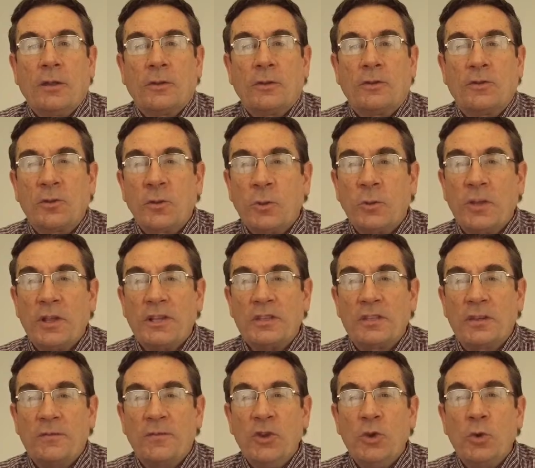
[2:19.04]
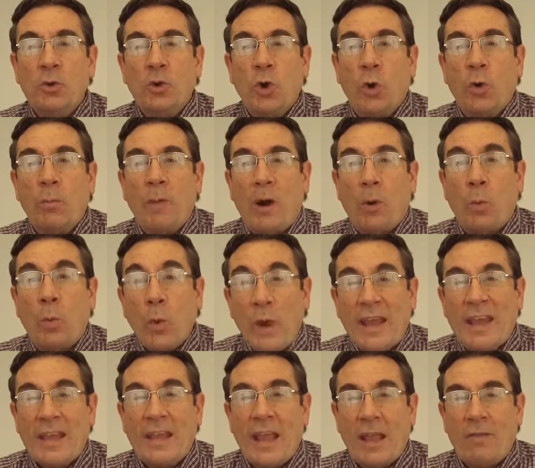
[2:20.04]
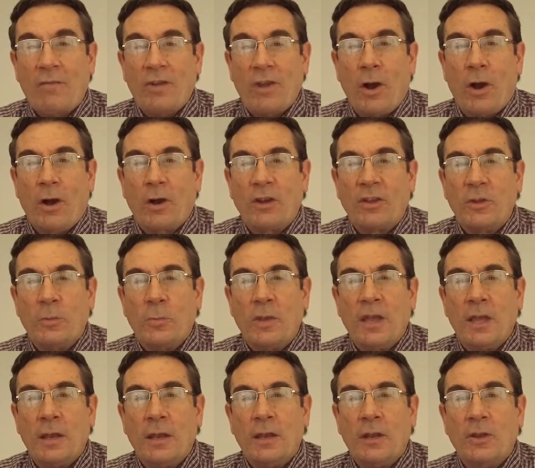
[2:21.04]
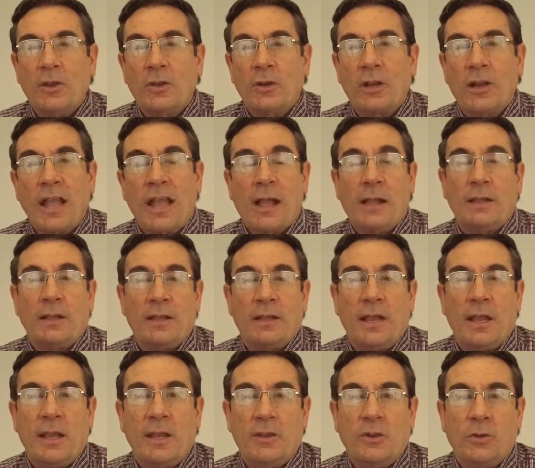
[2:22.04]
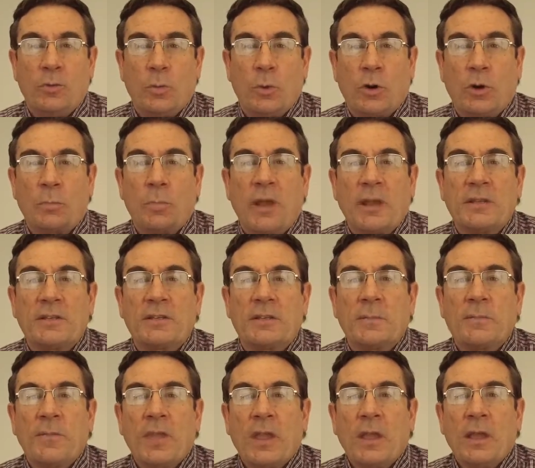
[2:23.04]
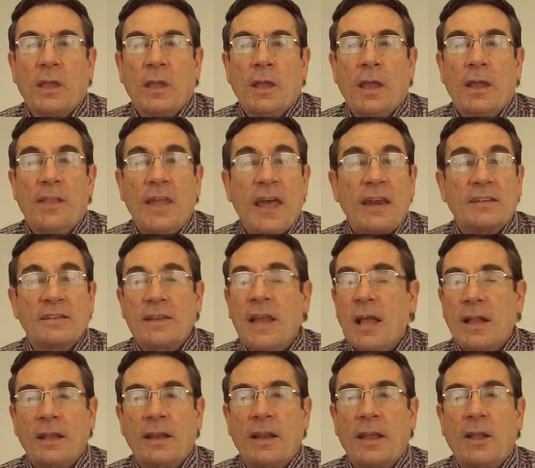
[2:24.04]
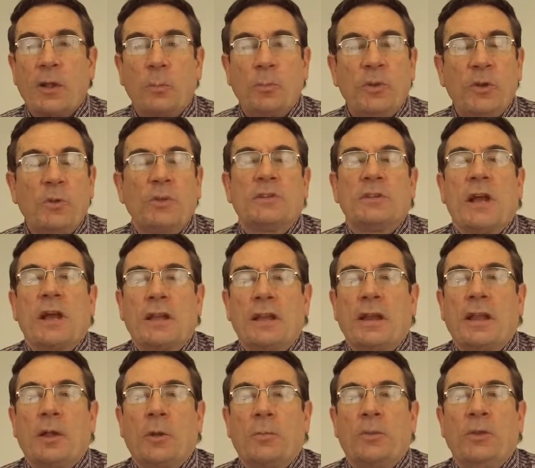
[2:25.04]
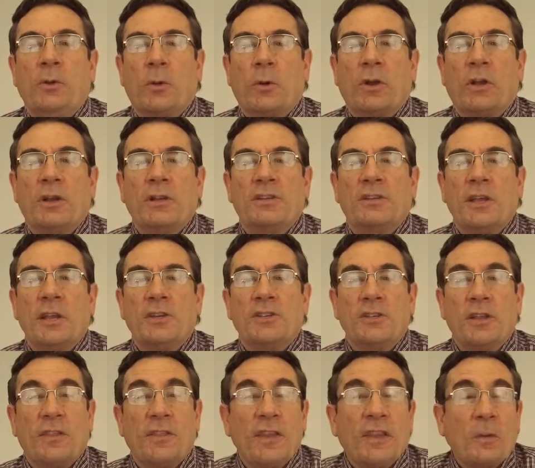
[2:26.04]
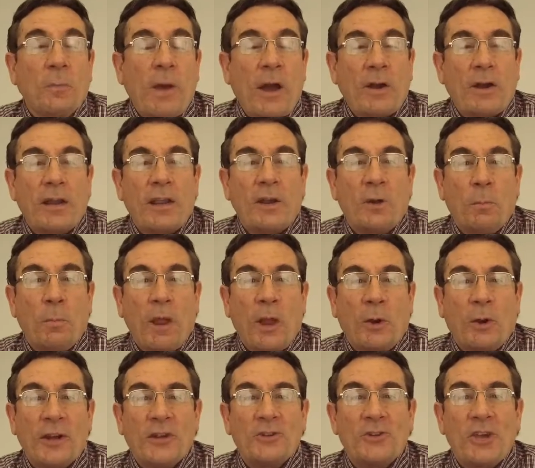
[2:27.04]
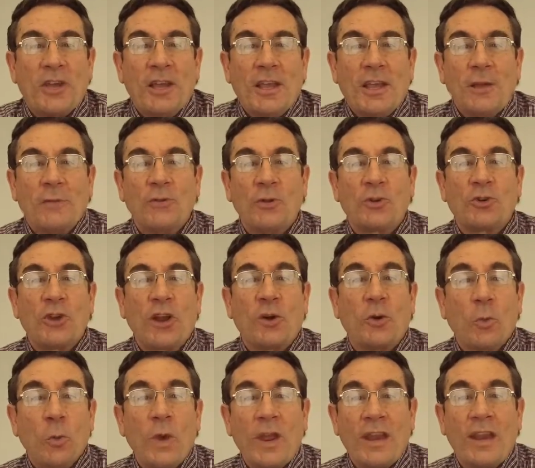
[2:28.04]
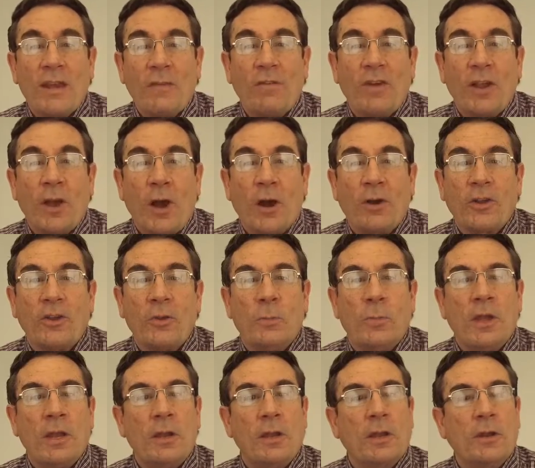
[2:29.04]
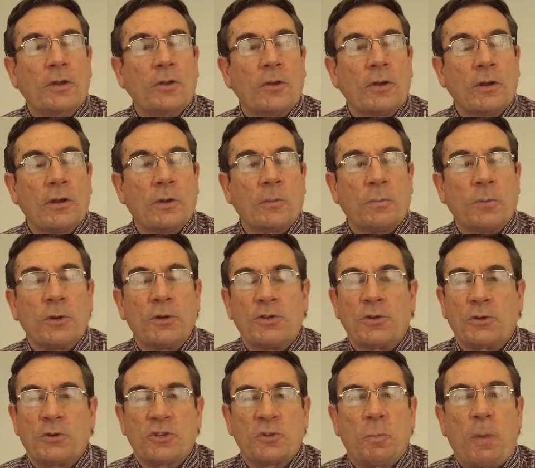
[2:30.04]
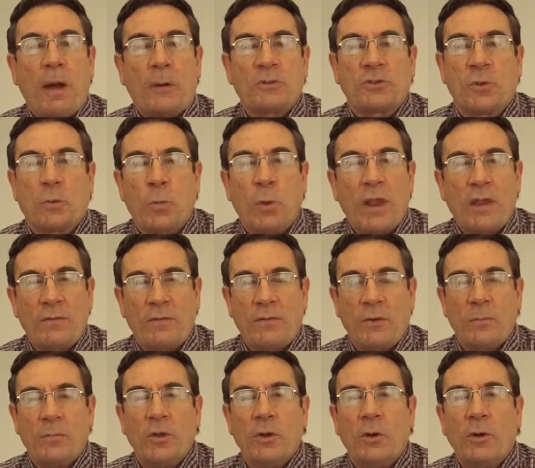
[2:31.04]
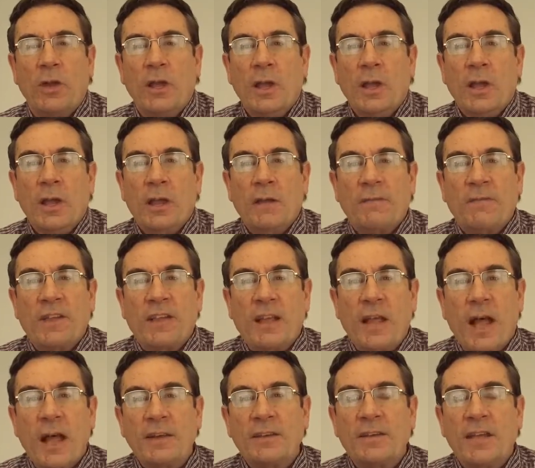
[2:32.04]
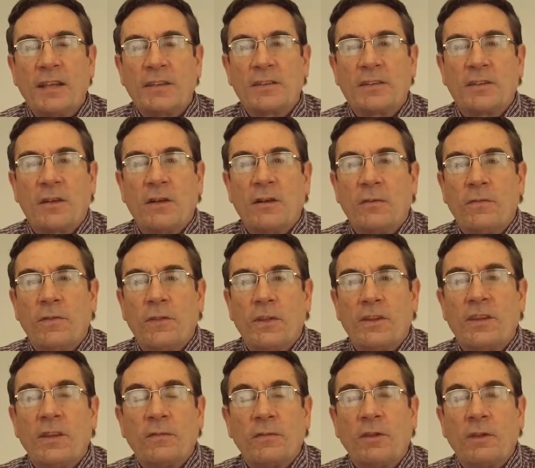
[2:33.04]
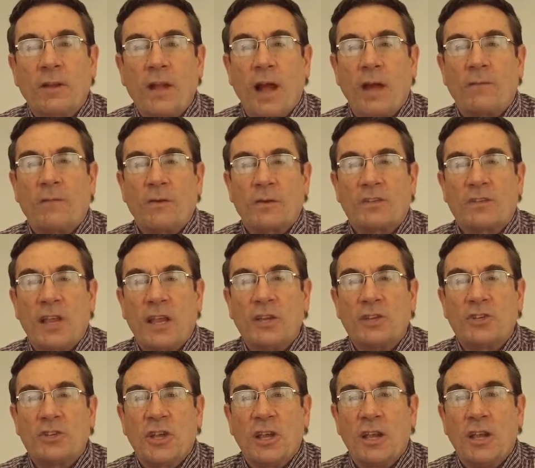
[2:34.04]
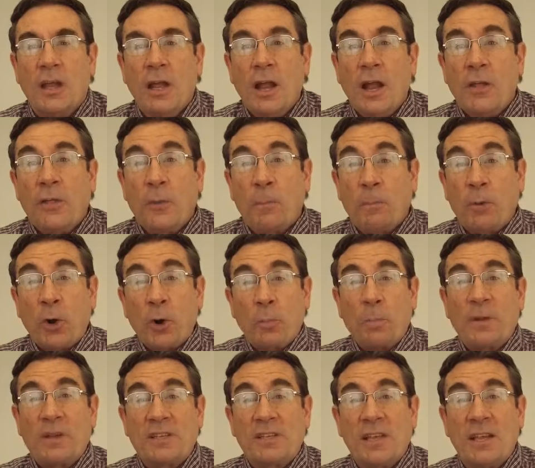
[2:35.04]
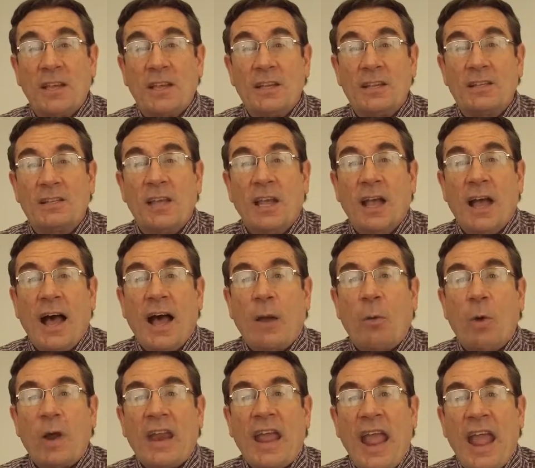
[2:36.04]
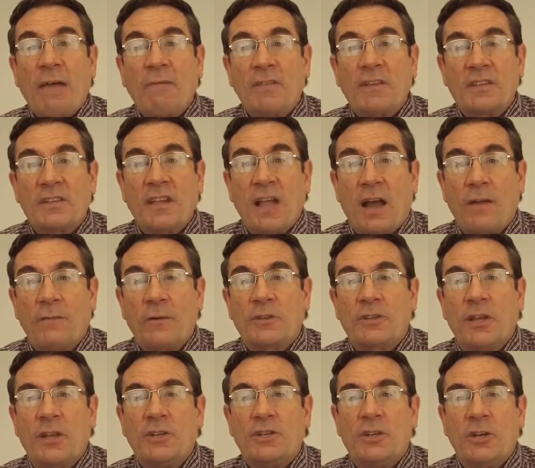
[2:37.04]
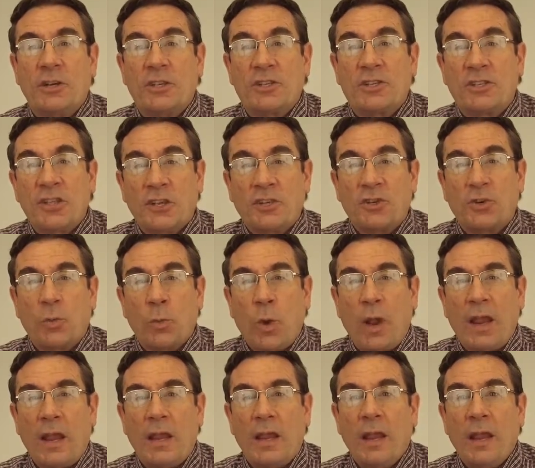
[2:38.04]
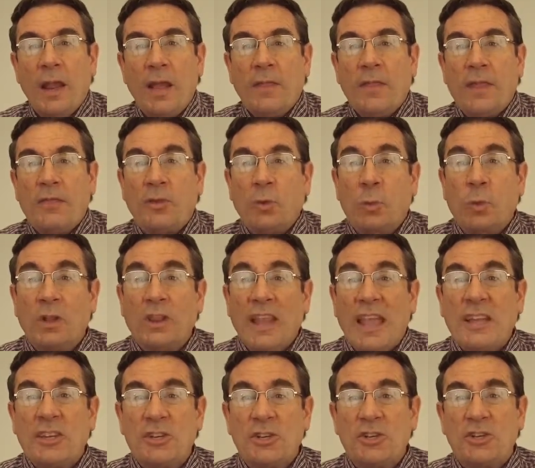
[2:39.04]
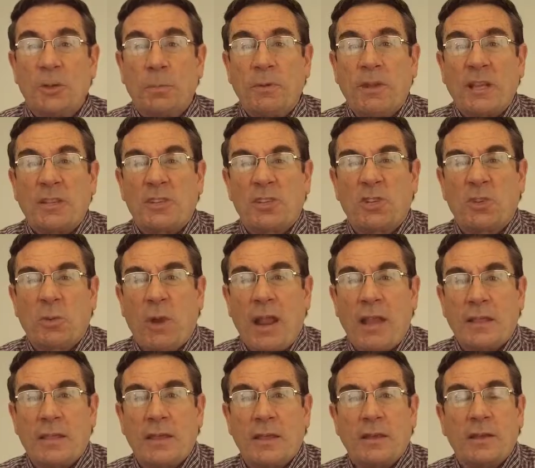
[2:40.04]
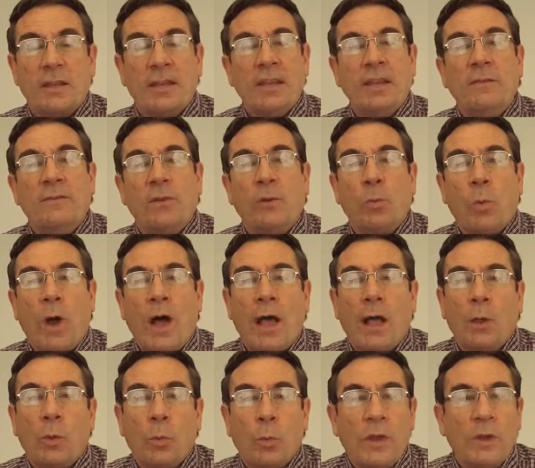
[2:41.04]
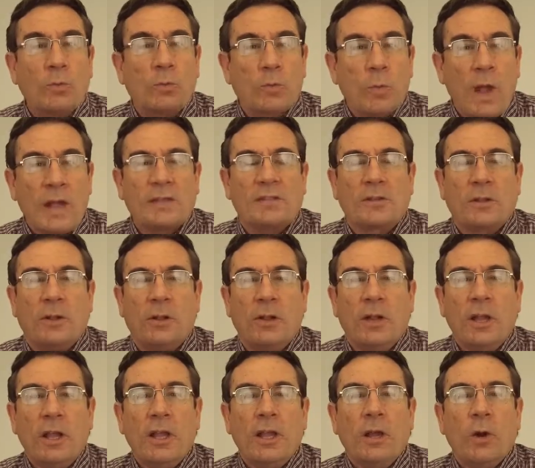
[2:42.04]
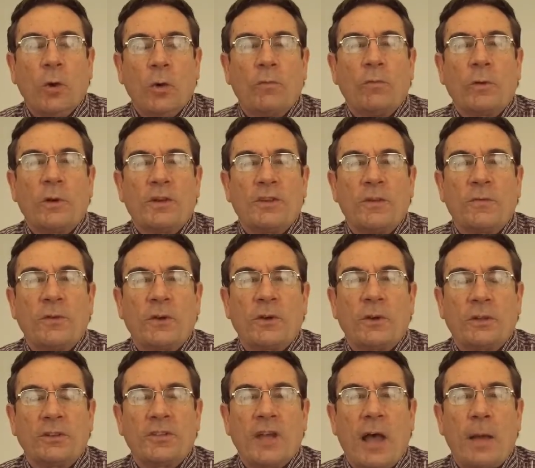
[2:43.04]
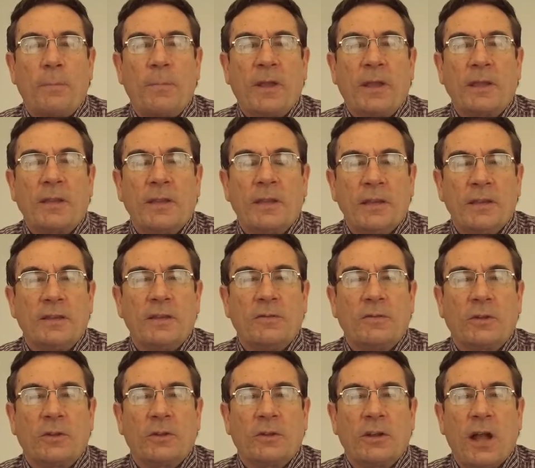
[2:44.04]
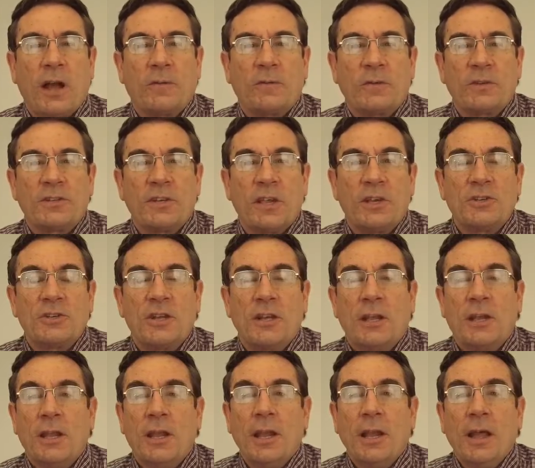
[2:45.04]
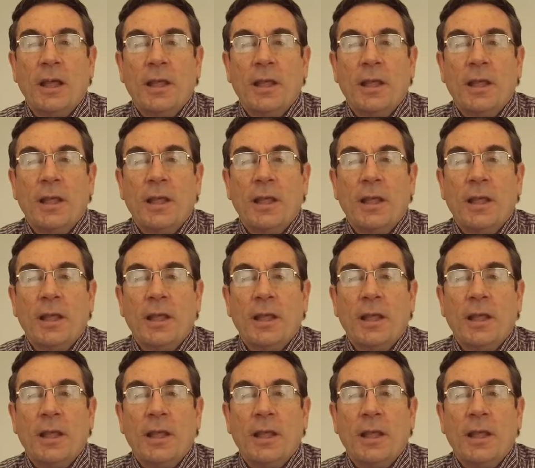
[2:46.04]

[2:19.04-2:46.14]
The truth is, if you go about winning every argument, you're going to alienate your workmates. And that is not going to help you, it's not going to help the organization. Think about it in a marriage. If you're trying to win every argument, you're going to push your spouse away from you. If the context of the difficult conversation, the purpose is, I want to have this conversation in such a way that the relationship gets strengthened even while we wrestle over a difficult topic in a difficult conversation,